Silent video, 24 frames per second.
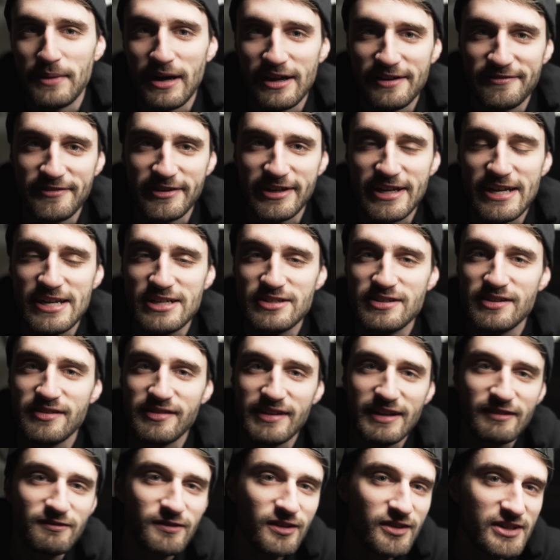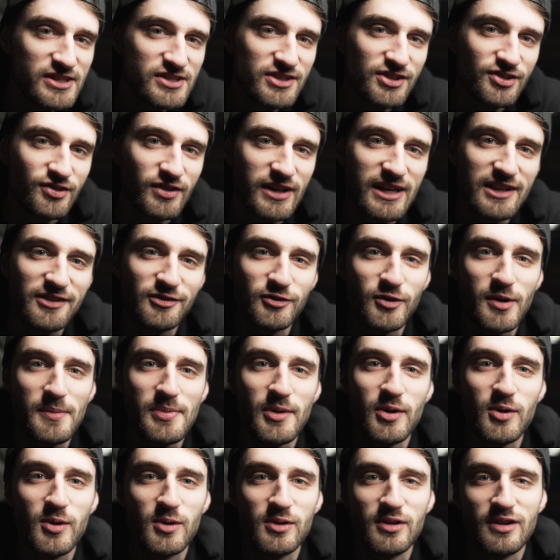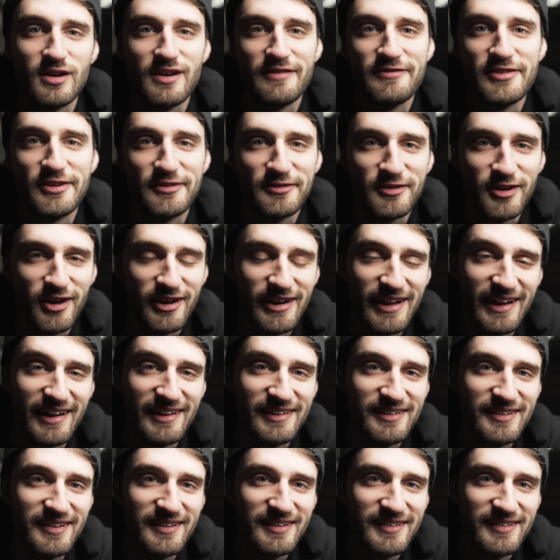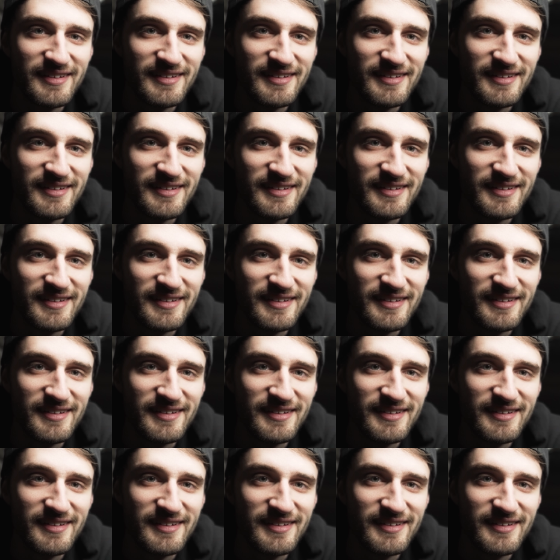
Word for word: modifications that really just transform the whole look of your front end.